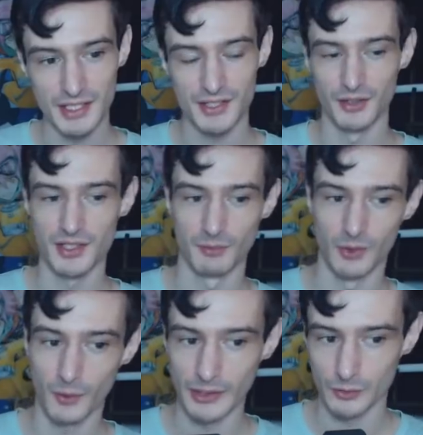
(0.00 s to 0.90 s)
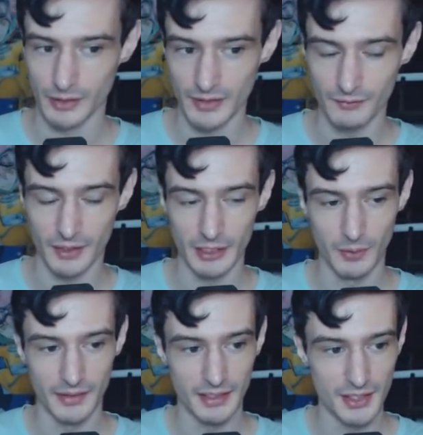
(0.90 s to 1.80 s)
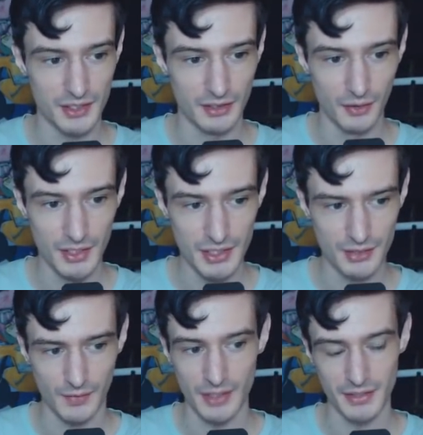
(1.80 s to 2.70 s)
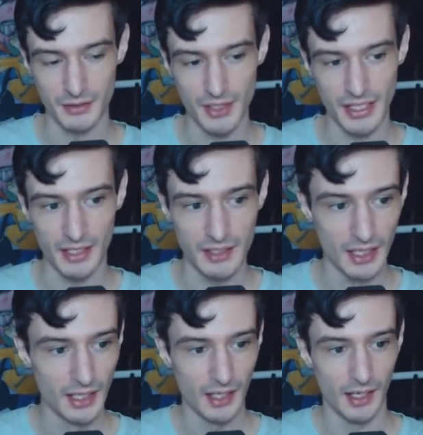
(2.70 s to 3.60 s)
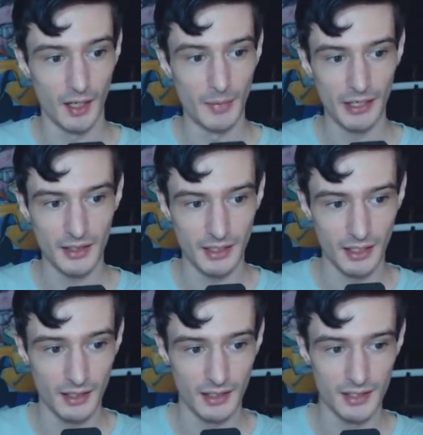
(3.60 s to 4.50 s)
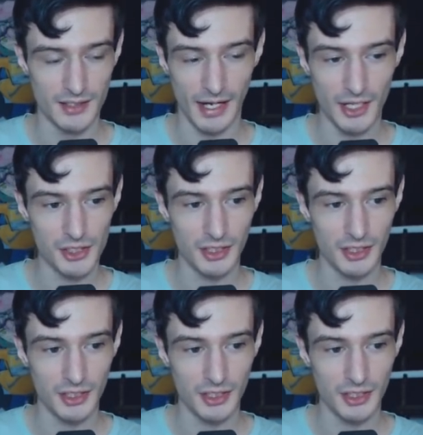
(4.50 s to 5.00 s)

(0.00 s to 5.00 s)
So some quick trivia for anyone that doesn't know this. As far as I understand, America is actually